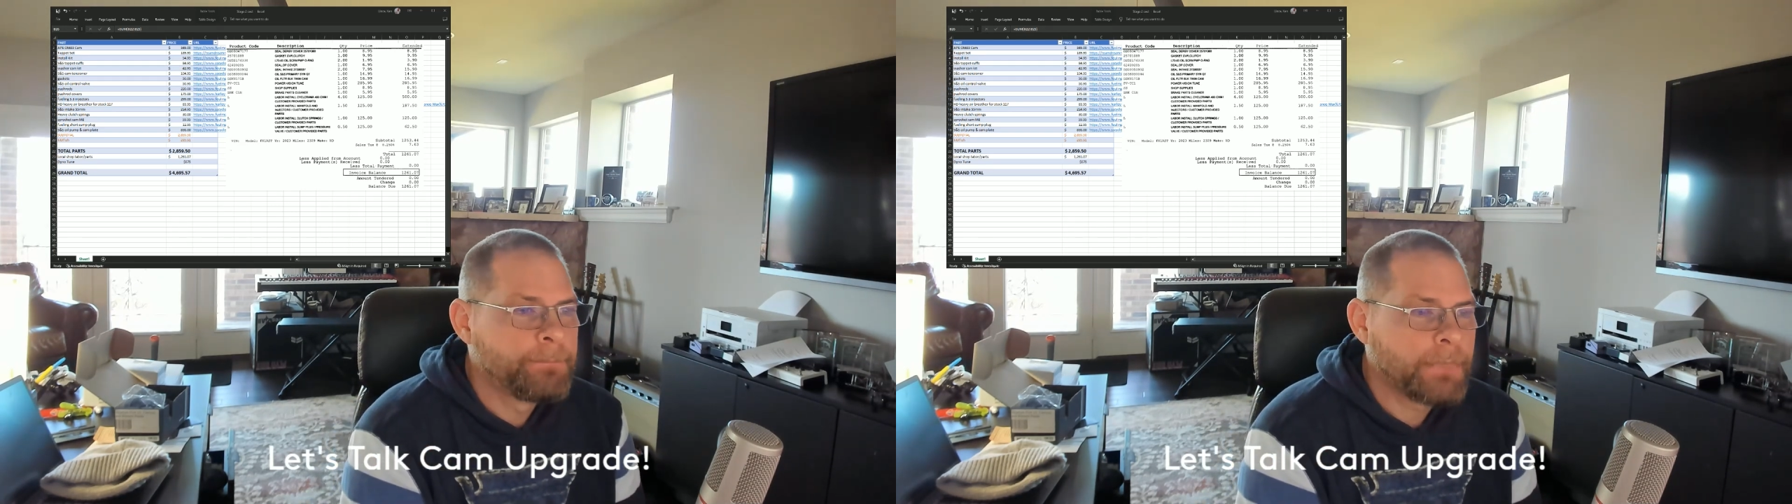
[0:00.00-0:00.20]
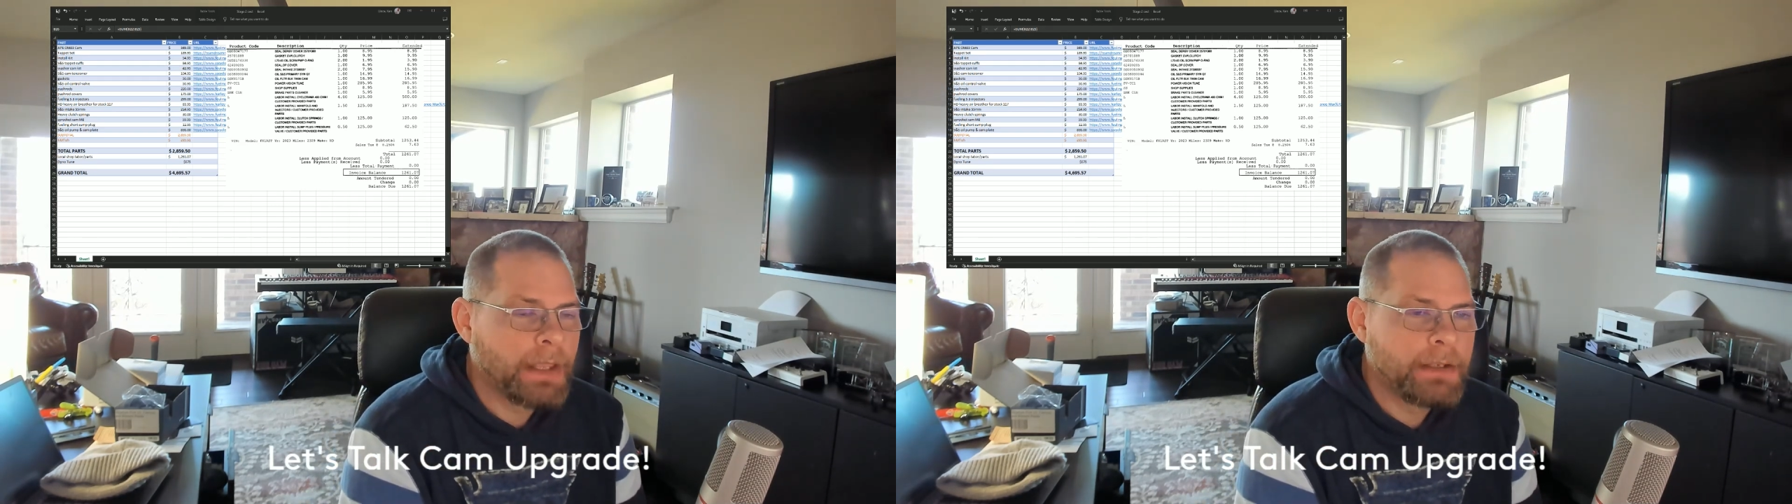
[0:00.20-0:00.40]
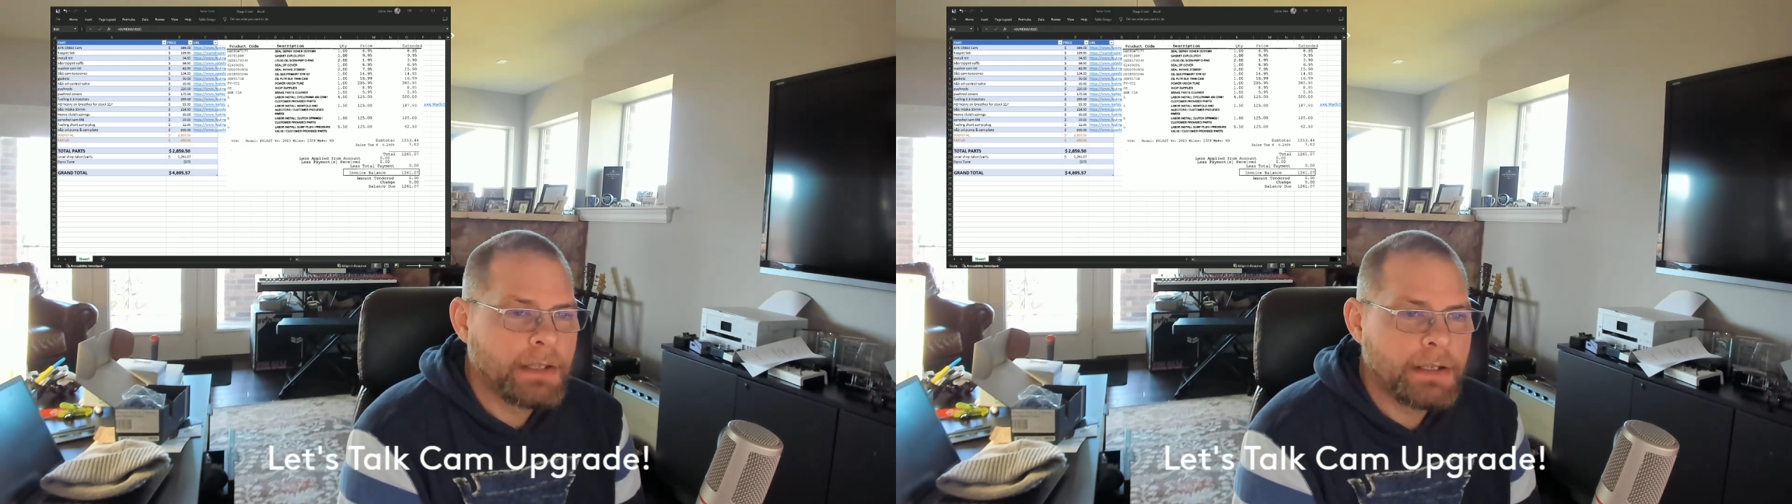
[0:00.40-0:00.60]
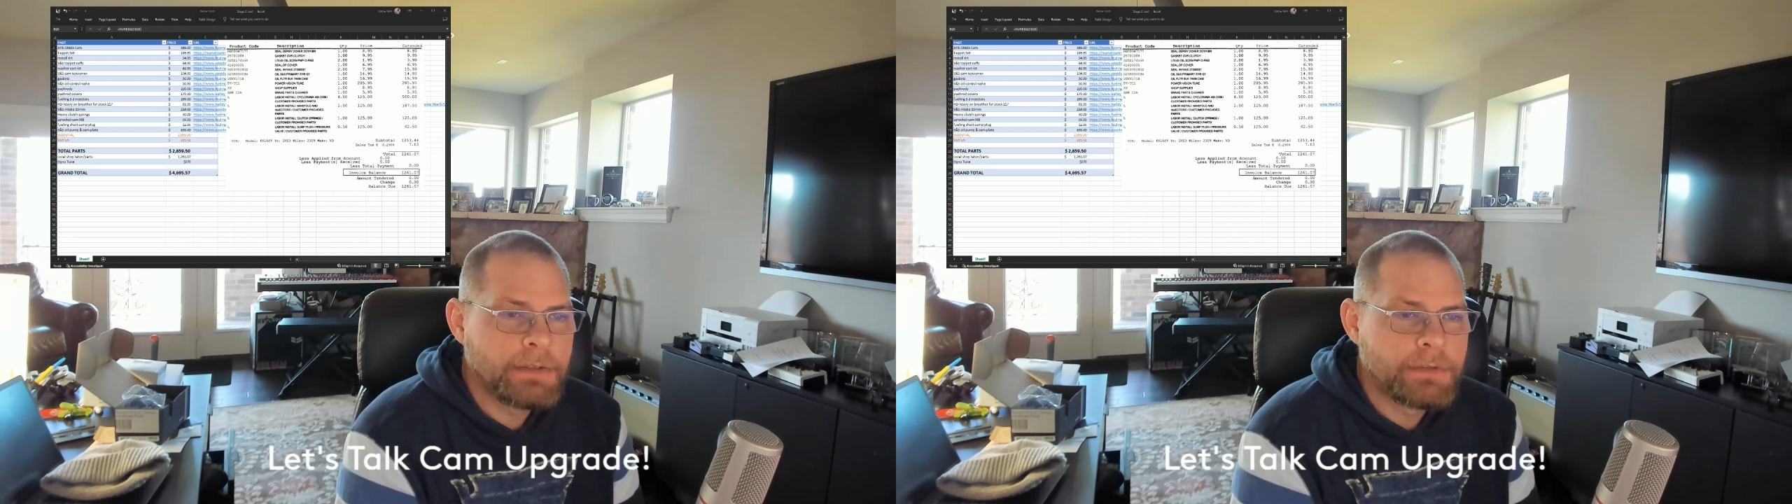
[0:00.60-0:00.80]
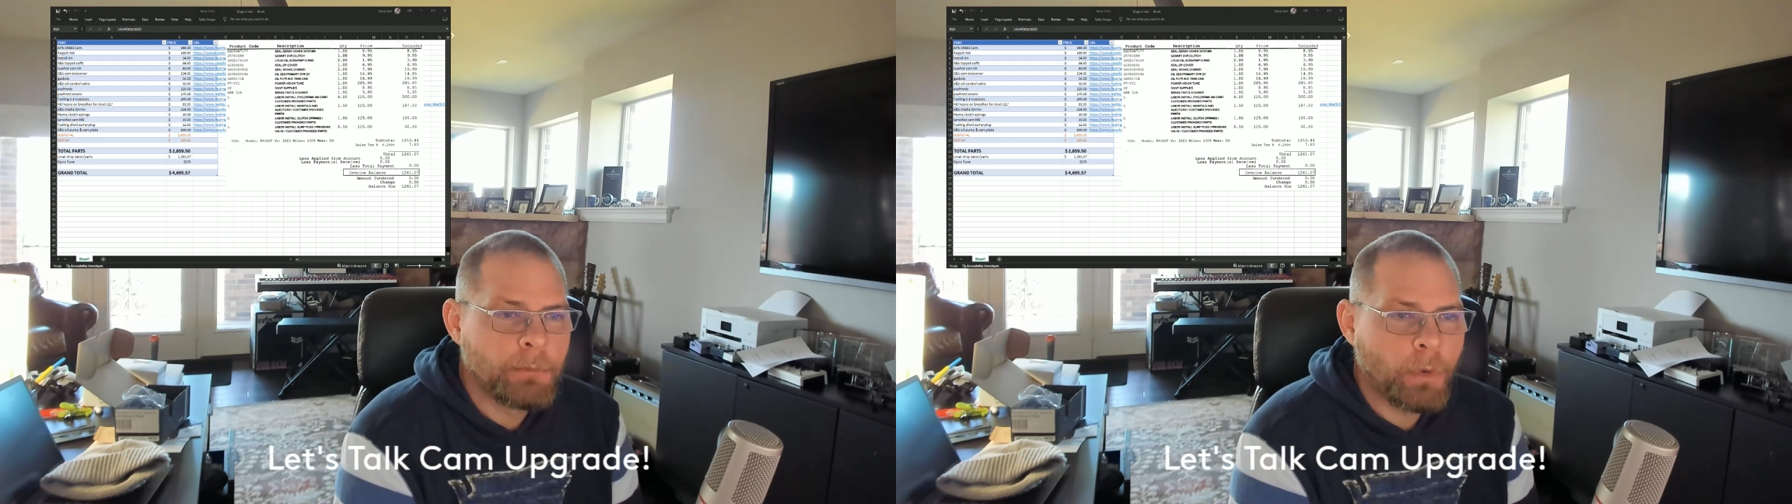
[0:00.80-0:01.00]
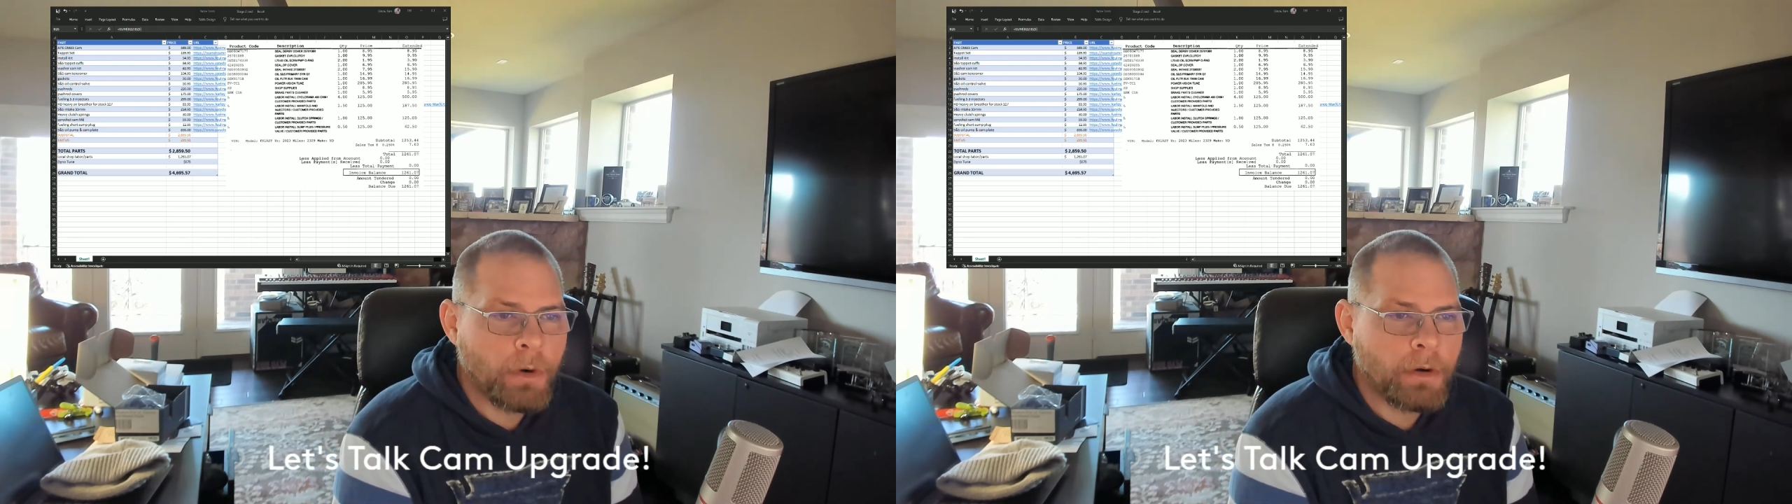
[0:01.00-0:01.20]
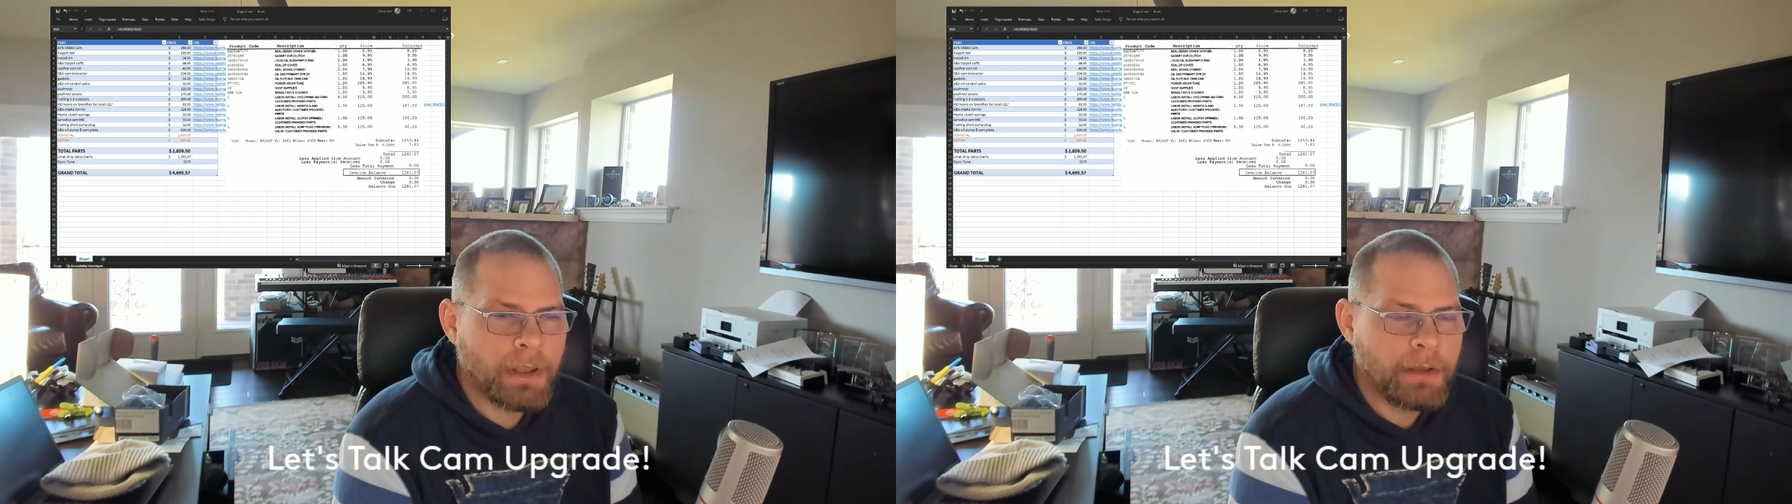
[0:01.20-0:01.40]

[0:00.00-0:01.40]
and needed some work.